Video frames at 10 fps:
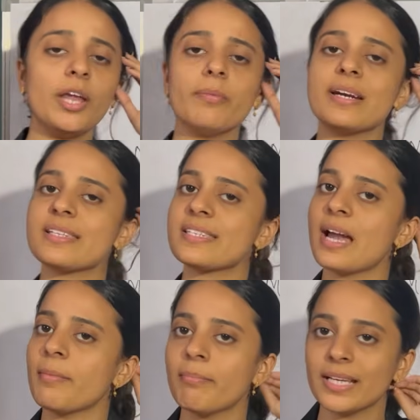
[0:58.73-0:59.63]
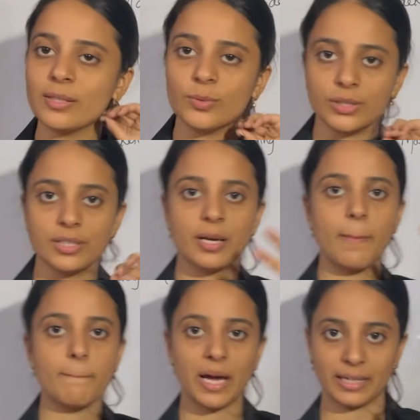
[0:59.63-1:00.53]
do you understand by the word
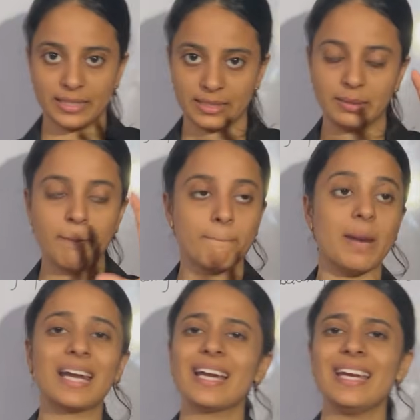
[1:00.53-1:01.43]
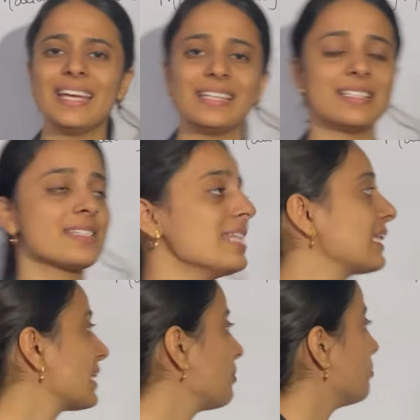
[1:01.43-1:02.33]
marketing? Marketing means nothing